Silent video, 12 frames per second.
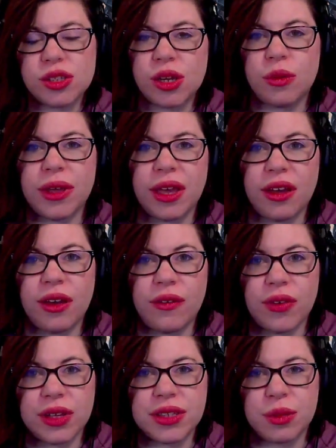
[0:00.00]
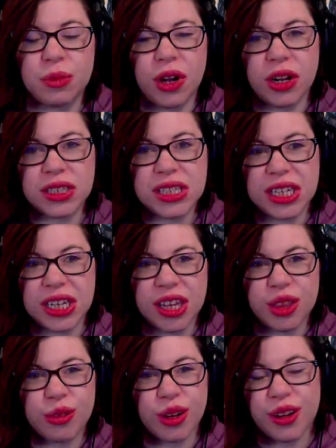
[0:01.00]
So we have some cards to
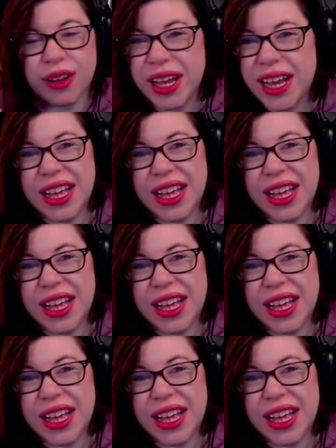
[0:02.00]
get through.